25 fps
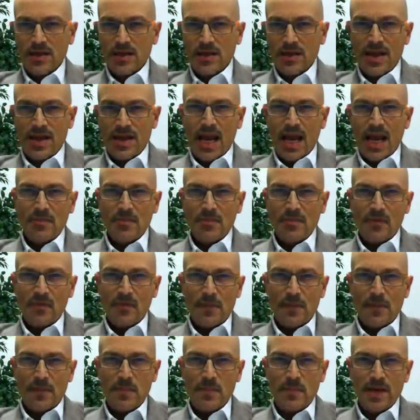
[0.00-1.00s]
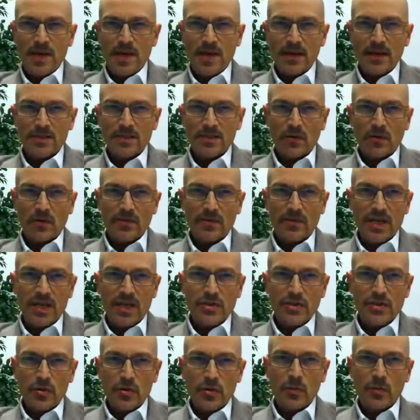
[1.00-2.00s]
The name of the biggest of
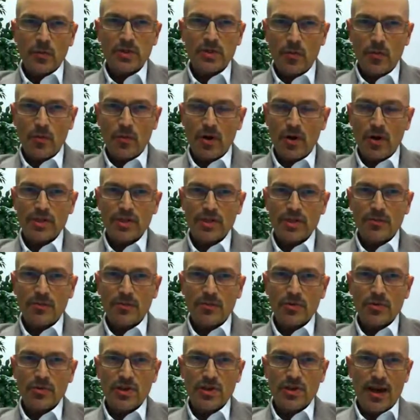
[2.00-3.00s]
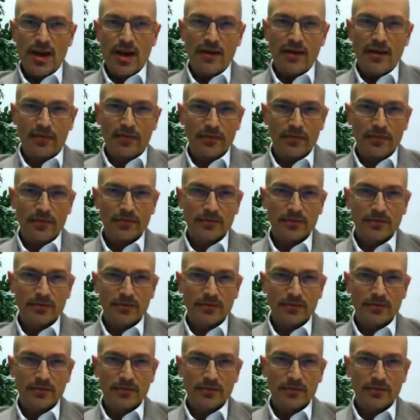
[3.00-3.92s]
these groups was Abu Sayyaf.